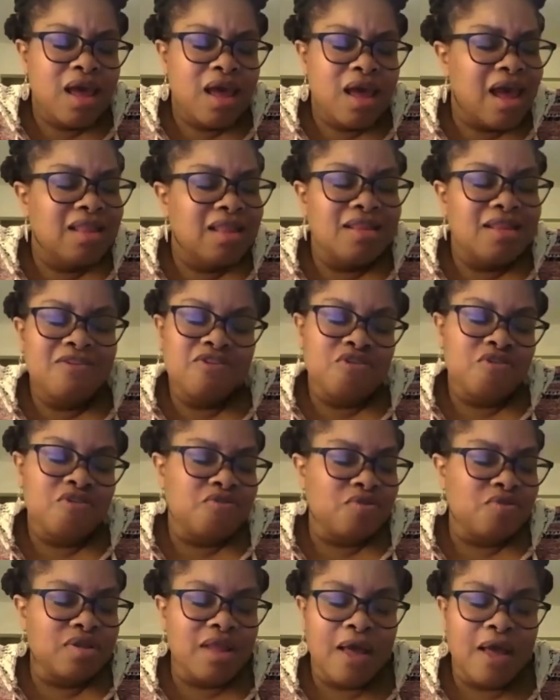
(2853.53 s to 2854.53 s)
and the
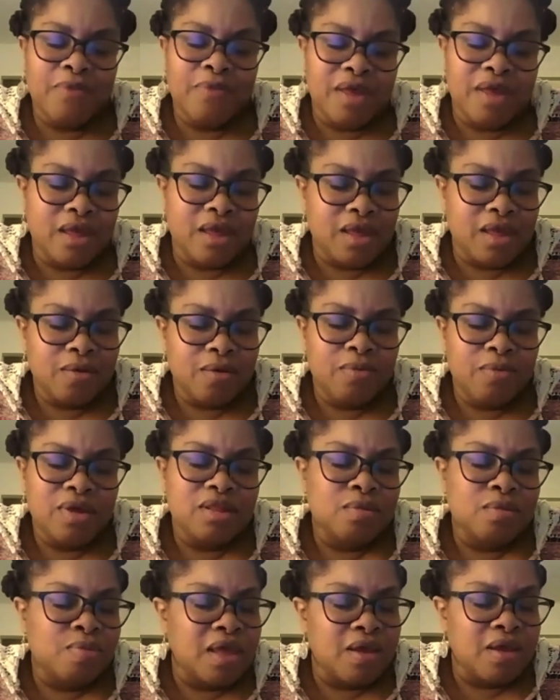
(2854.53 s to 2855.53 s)
children that we
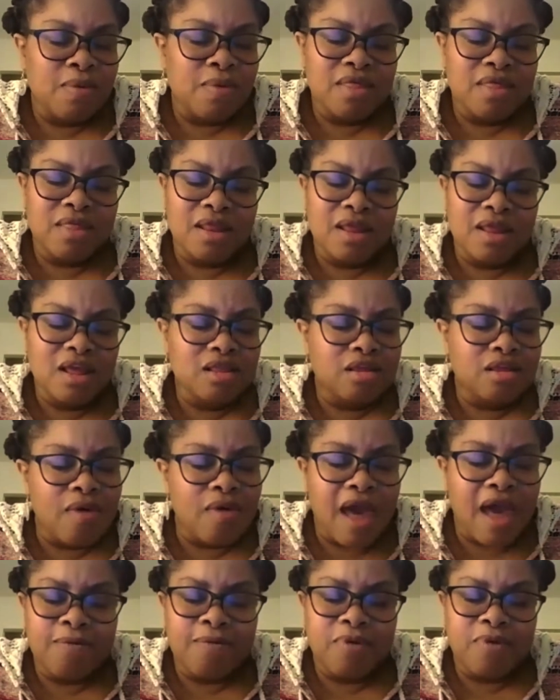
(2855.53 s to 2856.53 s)
speak with and
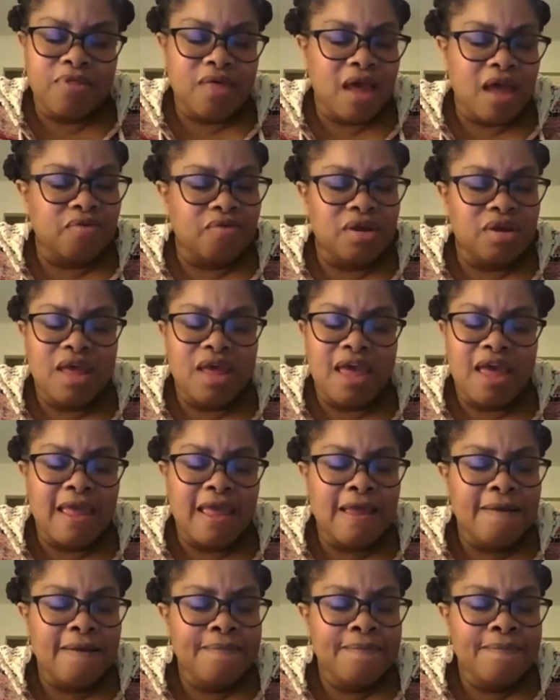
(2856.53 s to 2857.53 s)
interact with every day.